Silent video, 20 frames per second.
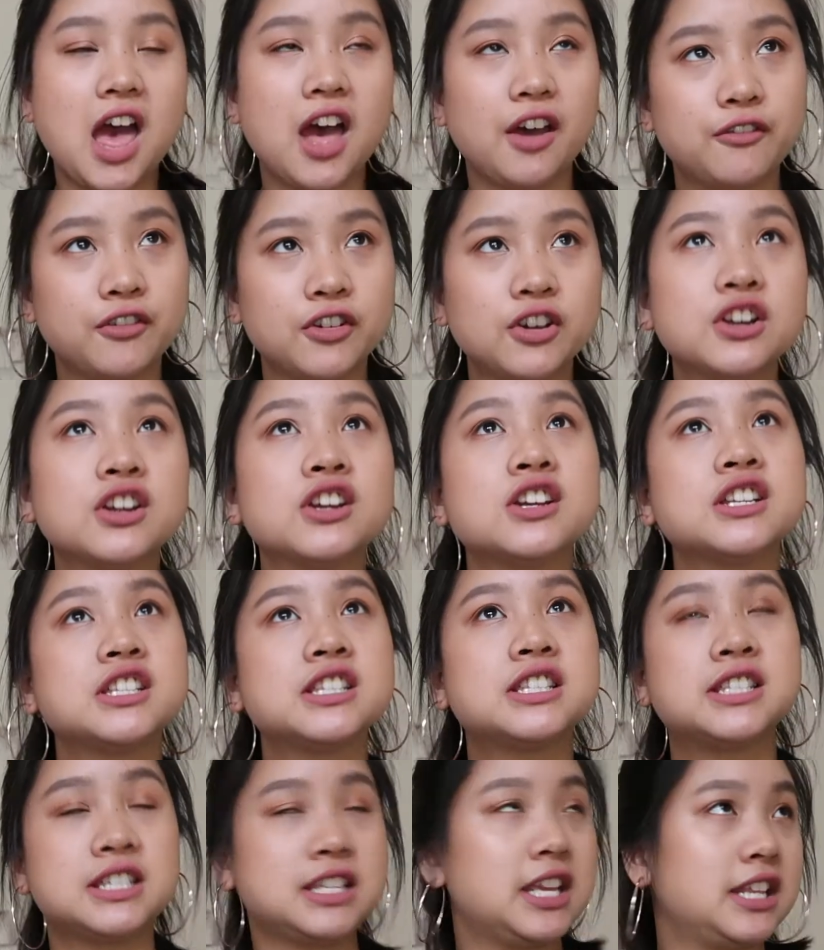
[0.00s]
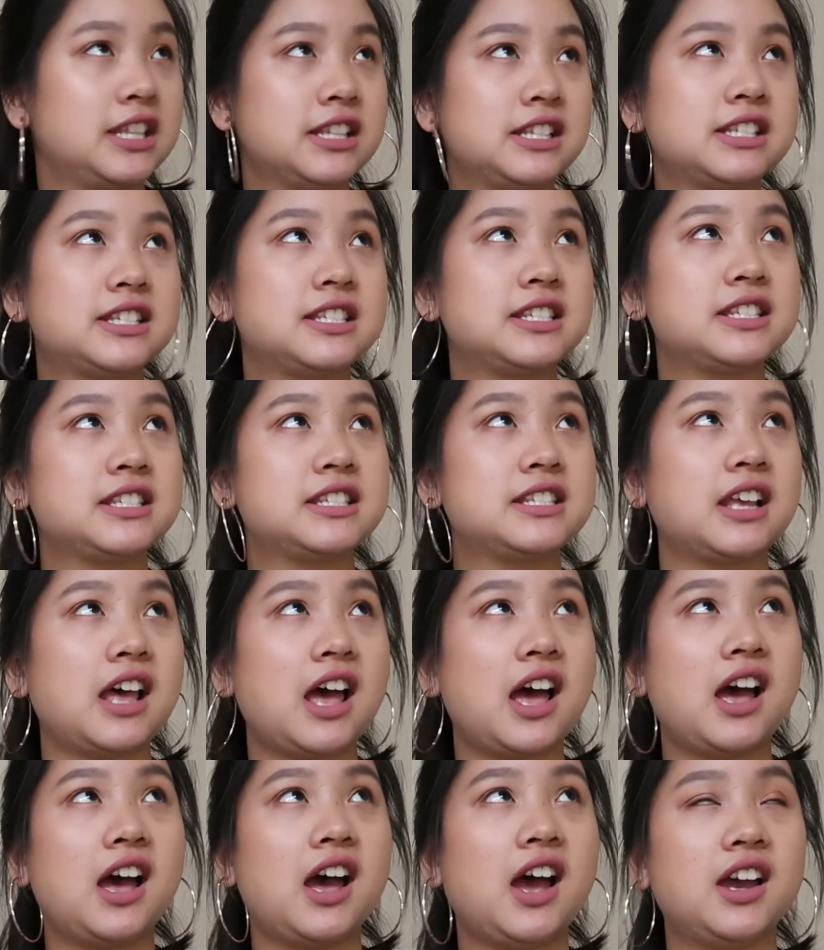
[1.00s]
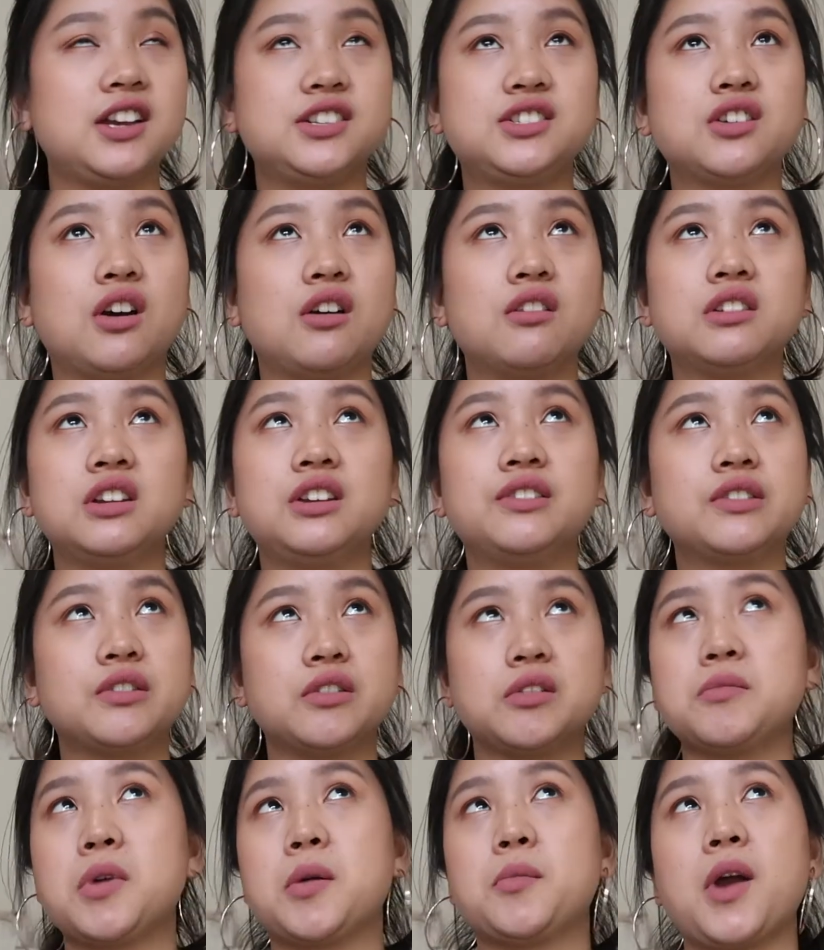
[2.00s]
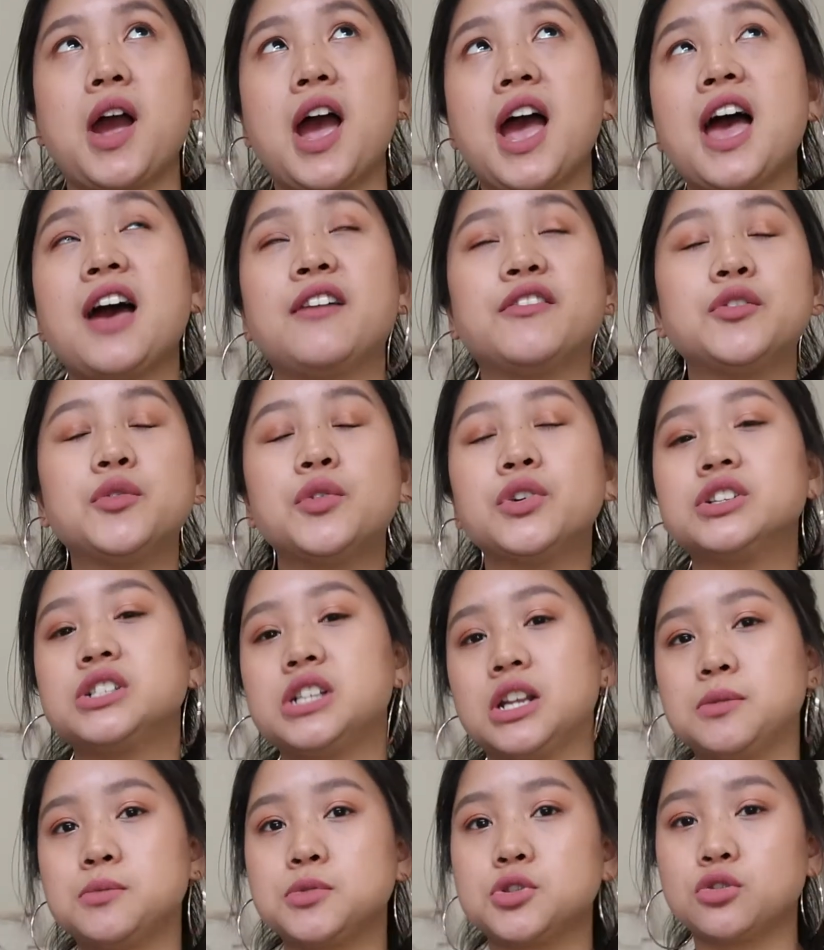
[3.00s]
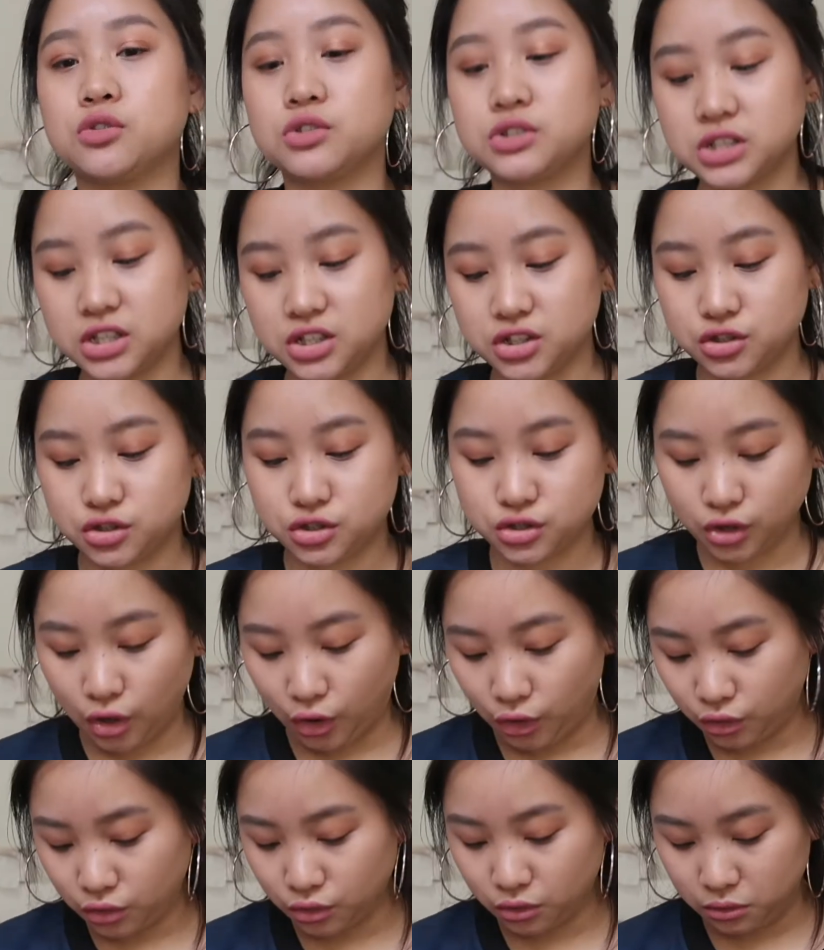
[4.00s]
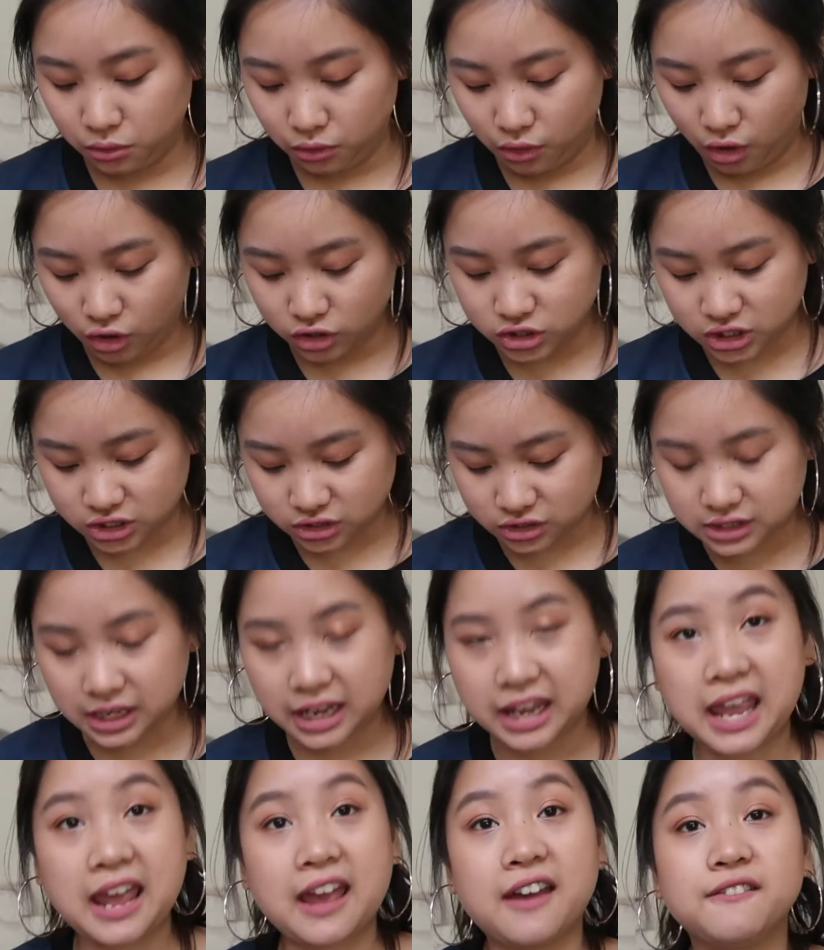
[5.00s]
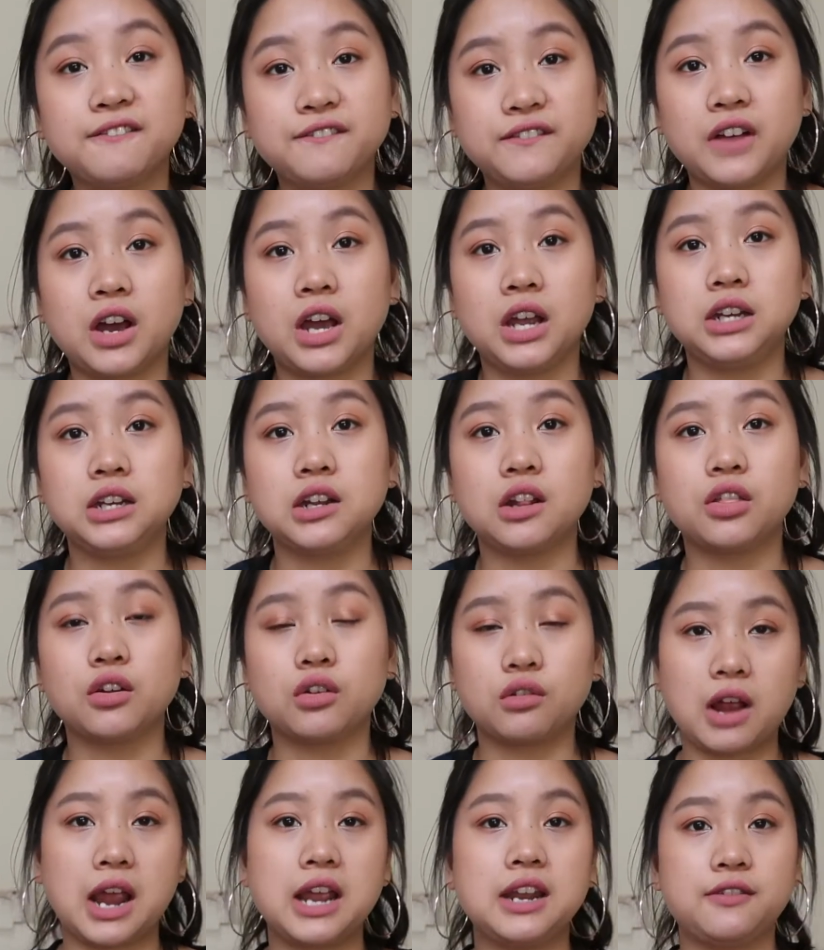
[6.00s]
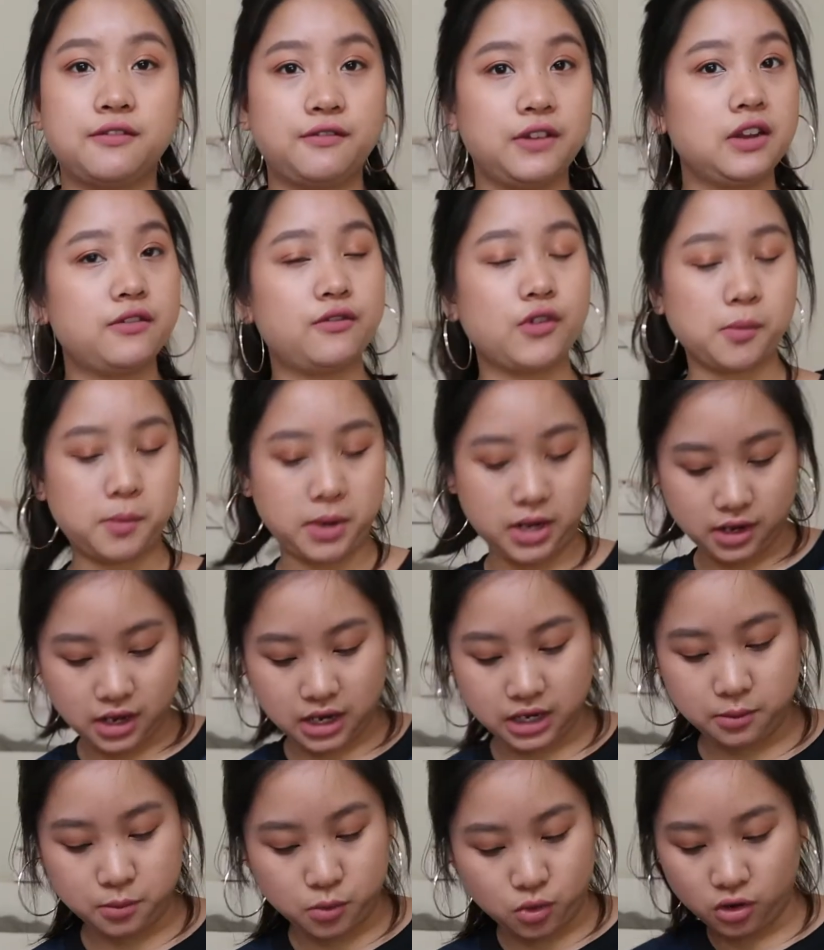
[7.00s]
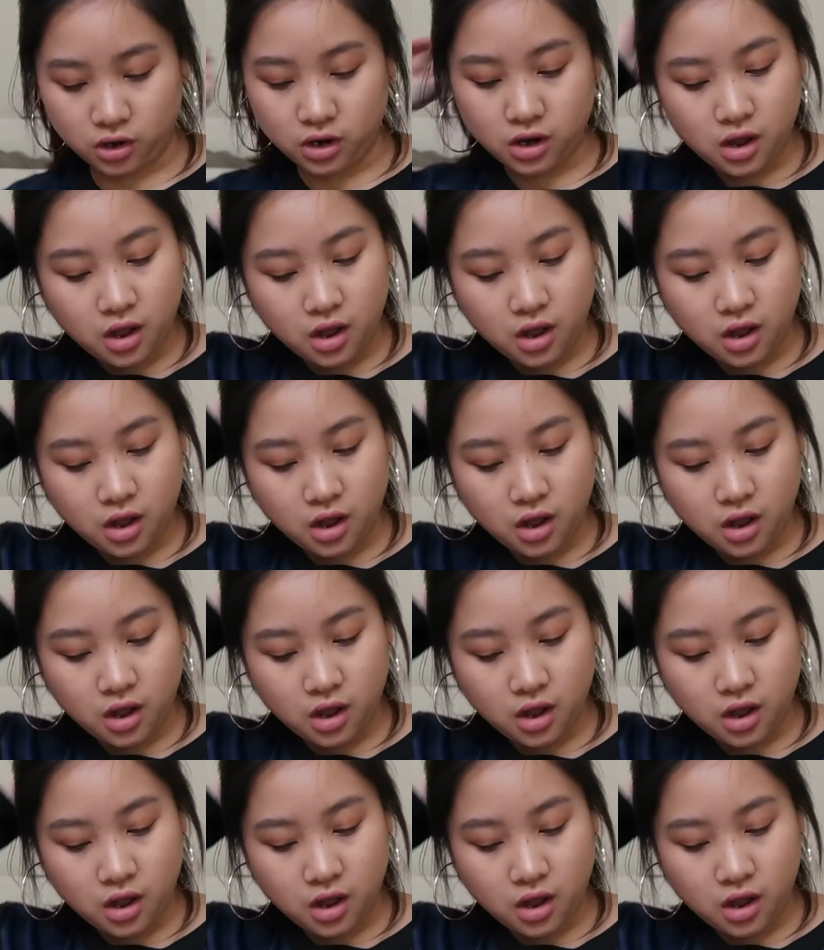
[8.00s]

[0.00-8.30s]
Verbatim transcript: Ever since I don't even remember. I haven't worn denim shorts in so long just because I can't find the right fit for me anymore.